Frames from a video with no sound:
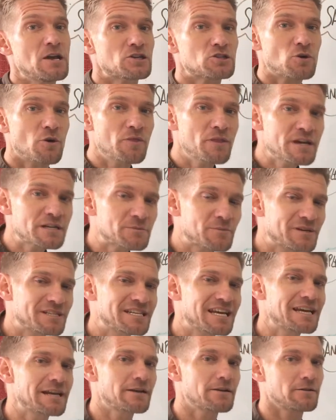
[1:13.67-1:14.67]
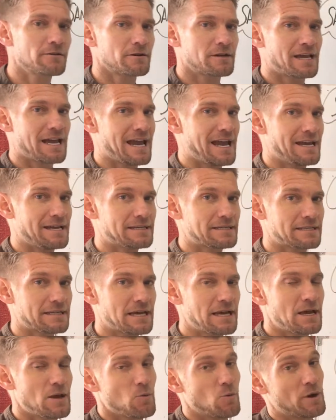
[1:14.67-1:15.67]
So in this particular
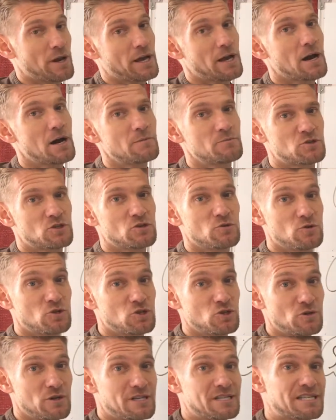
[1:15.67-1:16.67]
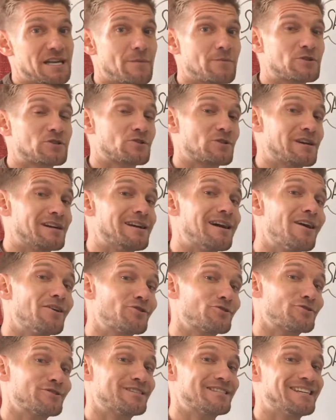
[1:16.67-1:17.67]
case, when it comes to students demonstrating
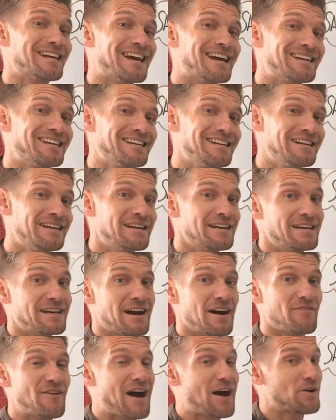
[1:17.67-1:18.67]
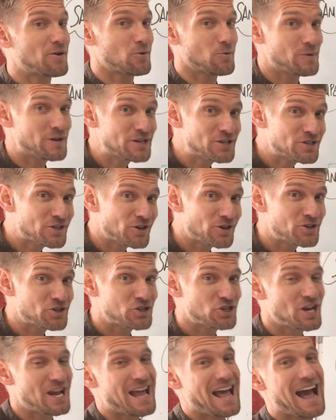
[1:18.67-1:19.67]
understanding of how to
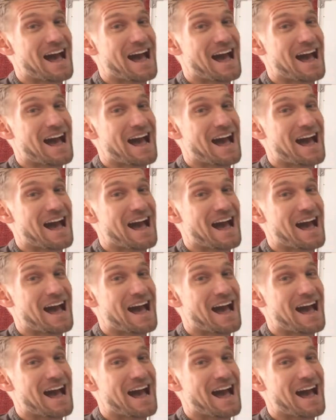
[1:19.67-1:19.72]
research,